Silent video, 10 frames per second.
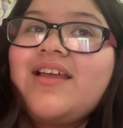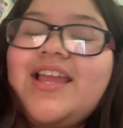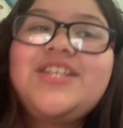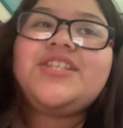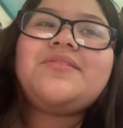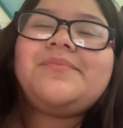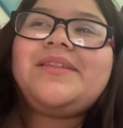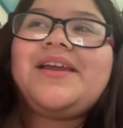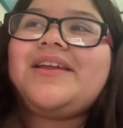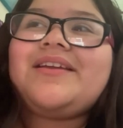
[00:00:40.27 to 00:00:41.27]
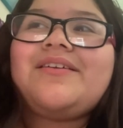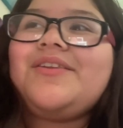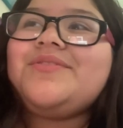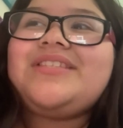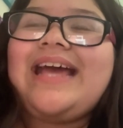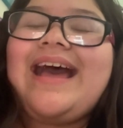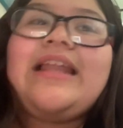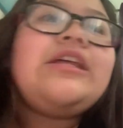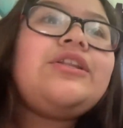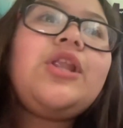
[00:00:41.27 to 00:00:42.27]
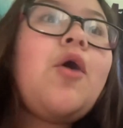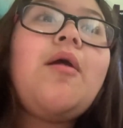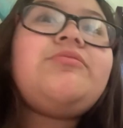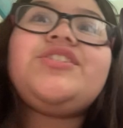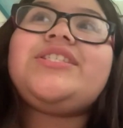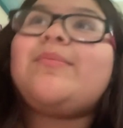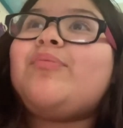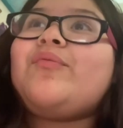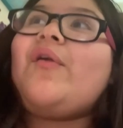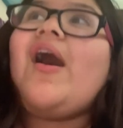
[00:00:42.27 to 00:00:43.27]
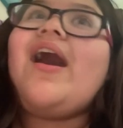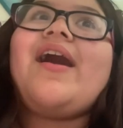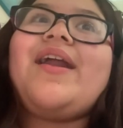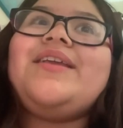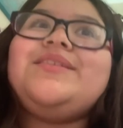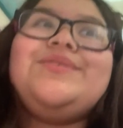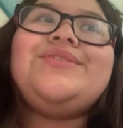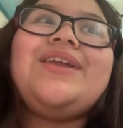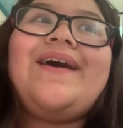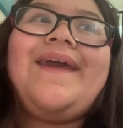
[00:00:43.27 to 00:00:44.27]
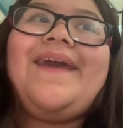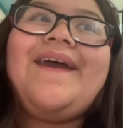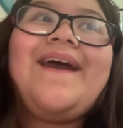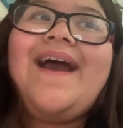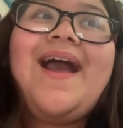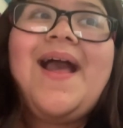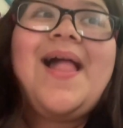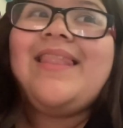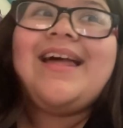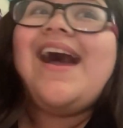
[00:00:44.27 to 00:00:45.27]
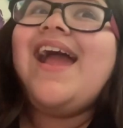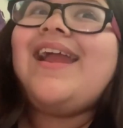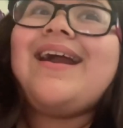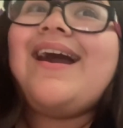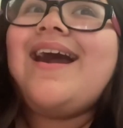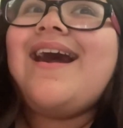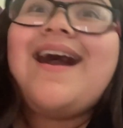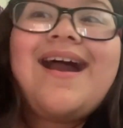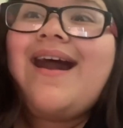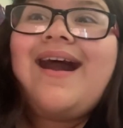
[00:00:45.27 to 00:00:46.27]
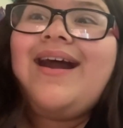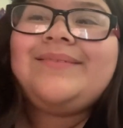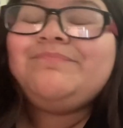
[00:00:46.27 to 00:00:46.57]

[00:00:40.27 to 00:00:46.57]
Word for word: and she said, like, are you sad? No, I'm just surprised. Like, uh,